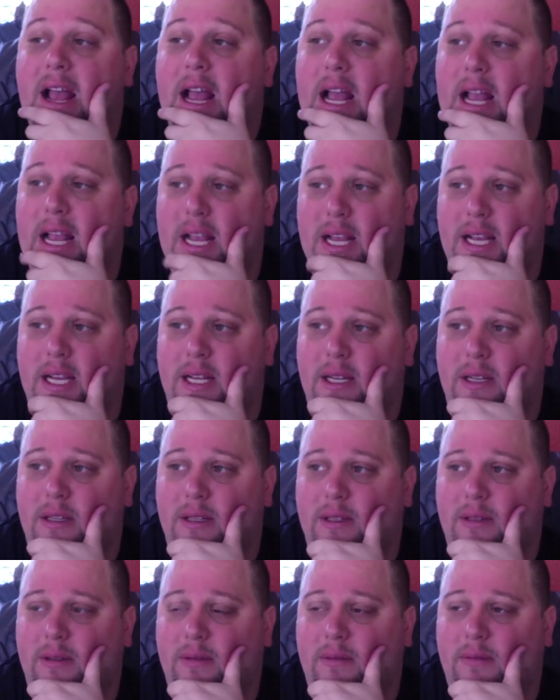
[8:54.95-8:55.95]

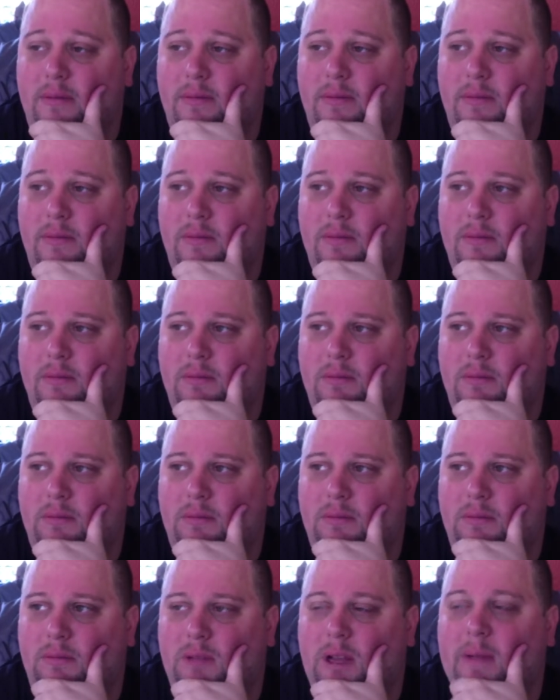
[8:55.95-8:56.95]
And
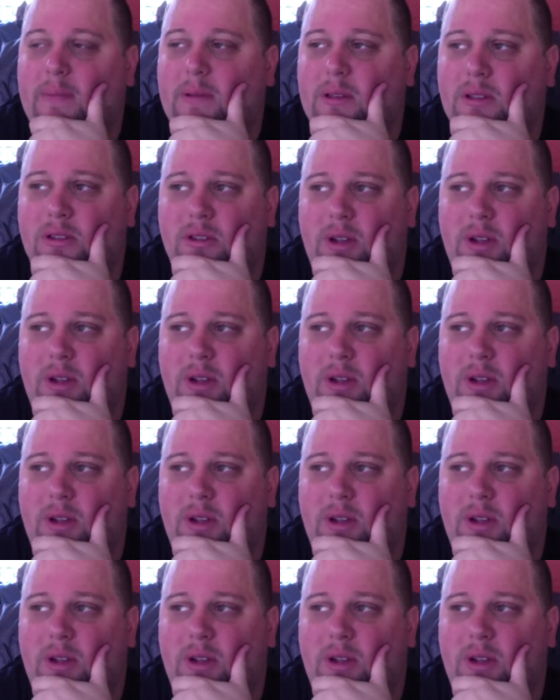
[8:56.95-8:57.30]
I've been,